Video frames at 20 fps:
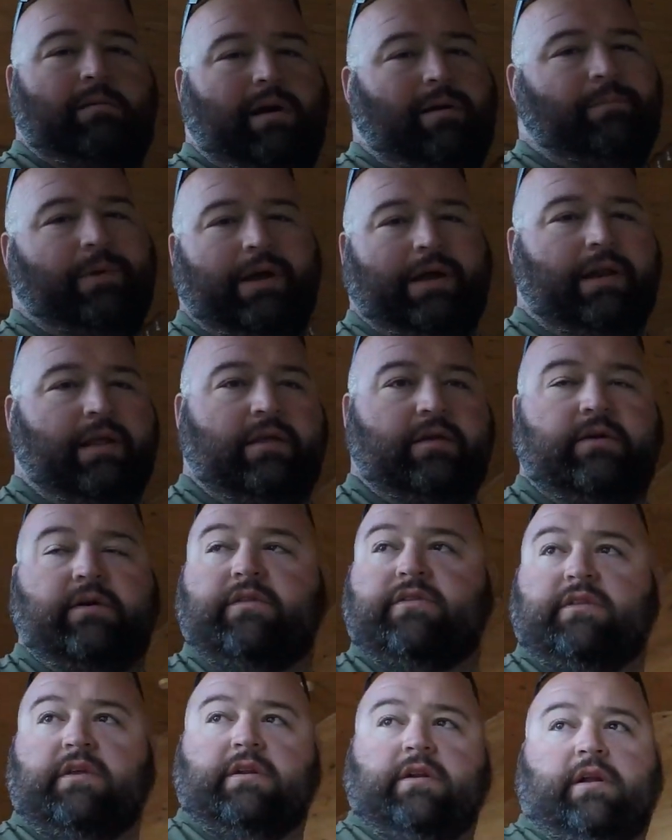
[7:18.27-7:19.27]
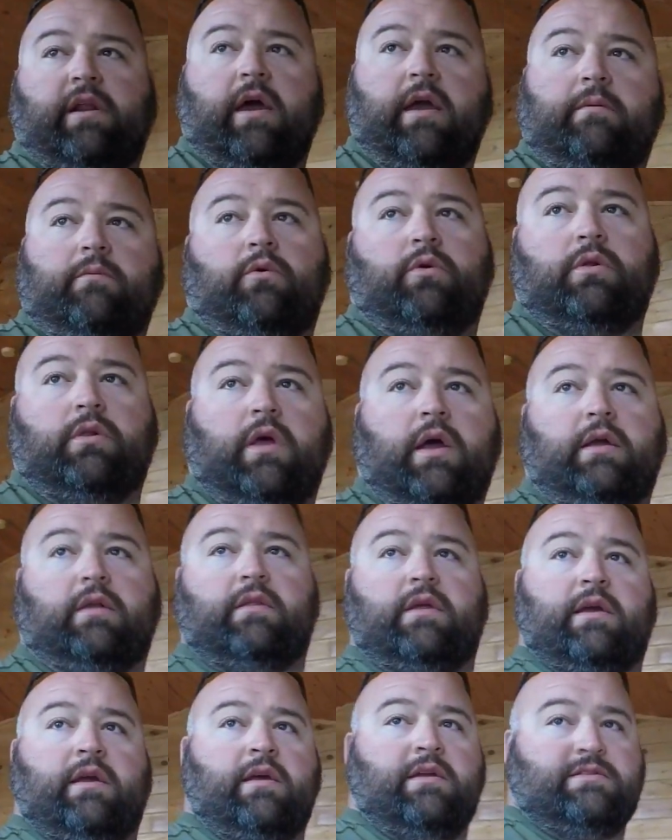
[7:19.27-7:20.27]
I'm not gonna kill anything tonight. More than
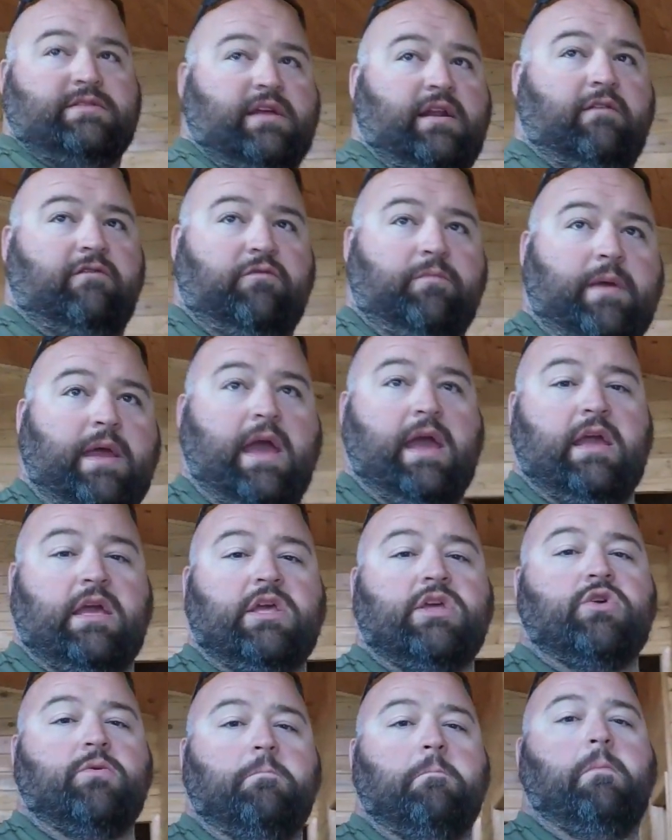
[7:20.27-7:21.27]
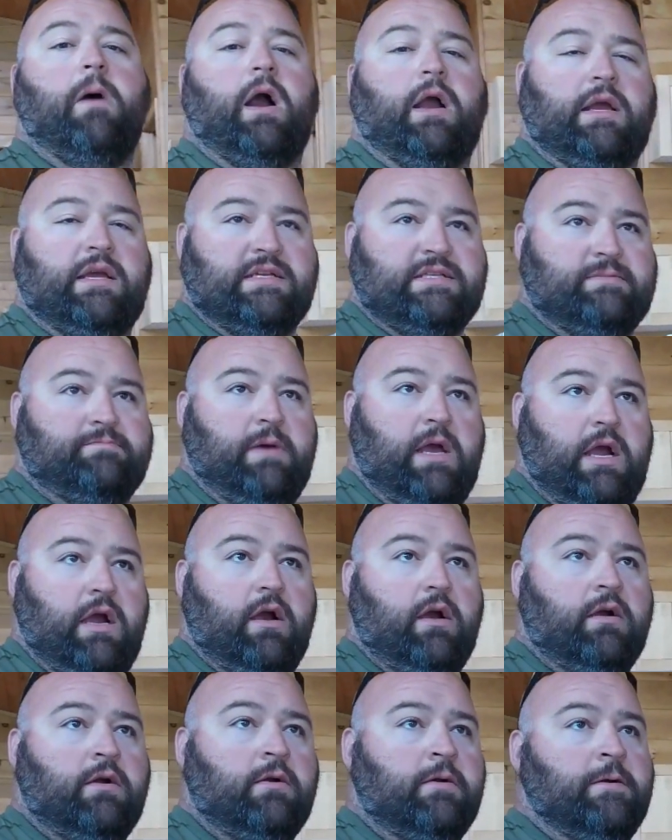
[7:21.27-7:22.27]
likely, it's gonna have to be a humongous
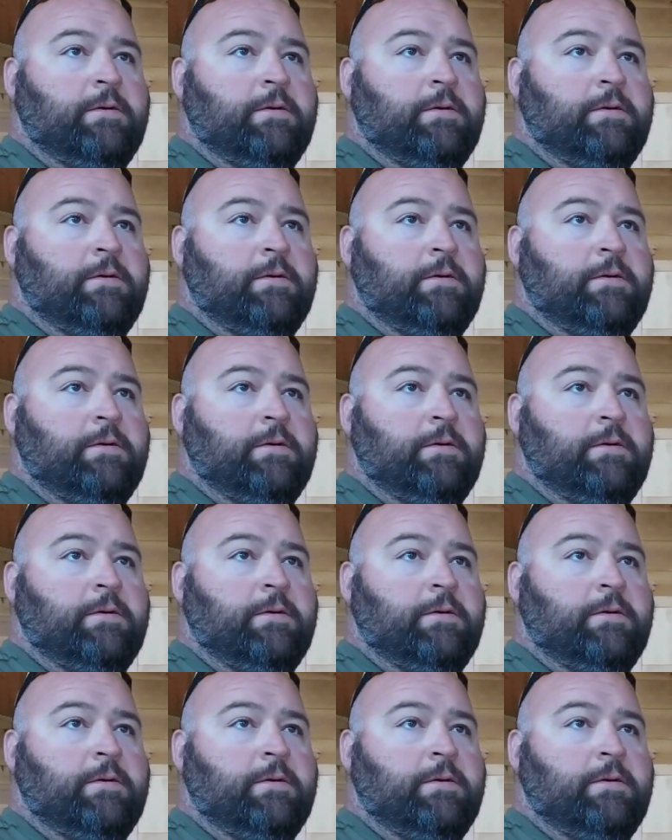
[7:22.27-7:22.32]
bear.